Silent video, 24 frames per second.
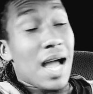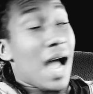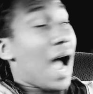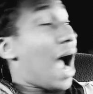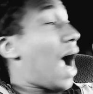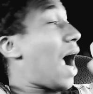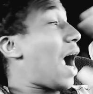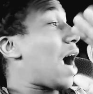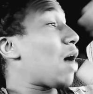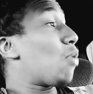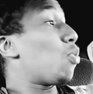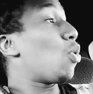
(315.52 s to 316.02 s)

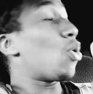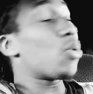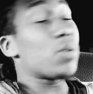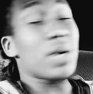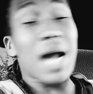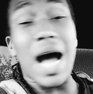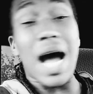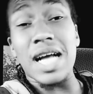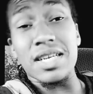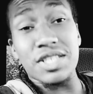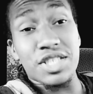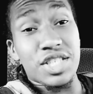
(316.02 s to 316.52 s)
I will
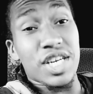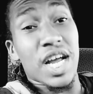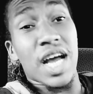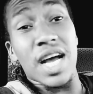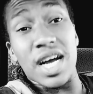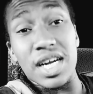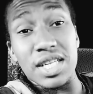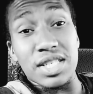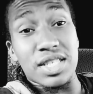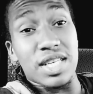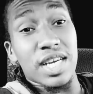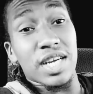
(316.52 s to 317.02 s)
not shed
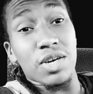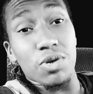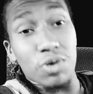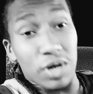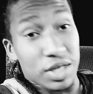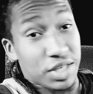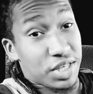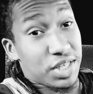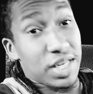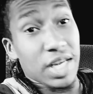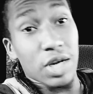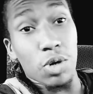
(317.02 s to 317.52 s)
a
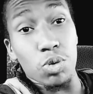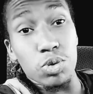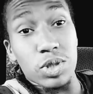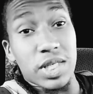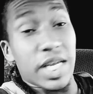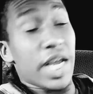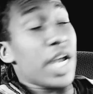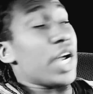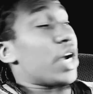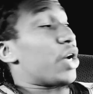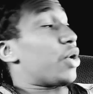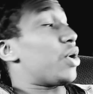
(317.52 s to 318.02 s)
single
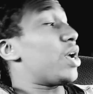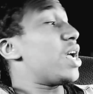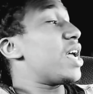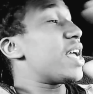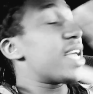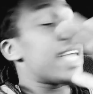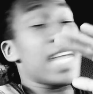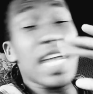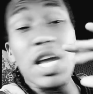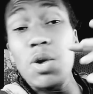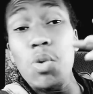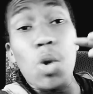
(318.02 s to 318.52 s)
tear.
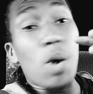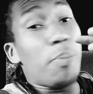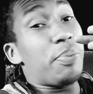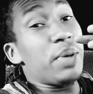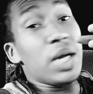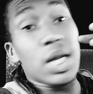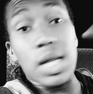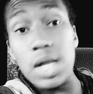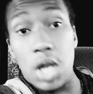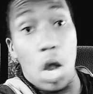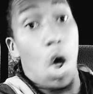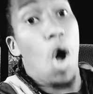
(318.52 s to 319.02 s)
He will
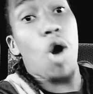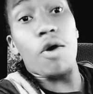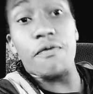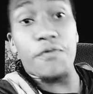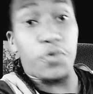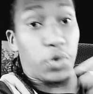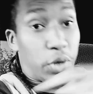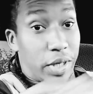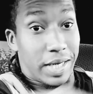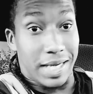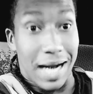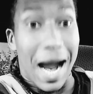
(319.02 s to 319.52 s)
be long
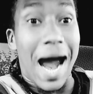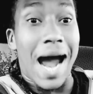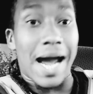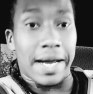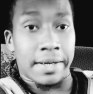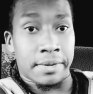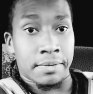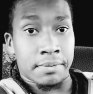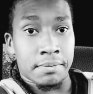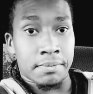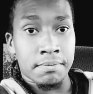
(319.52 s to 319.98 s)
forgotten.